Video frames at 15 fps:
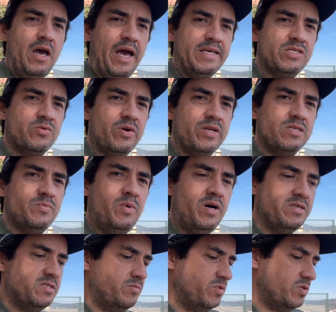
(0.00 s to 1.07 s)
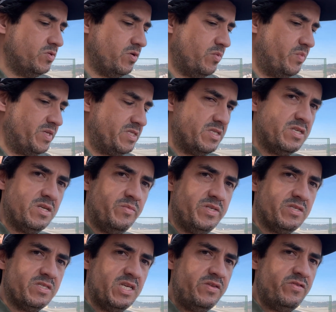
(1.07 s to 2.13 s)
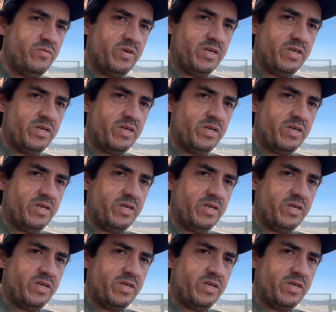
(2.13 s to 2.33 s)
as great as possible so your business can be successful,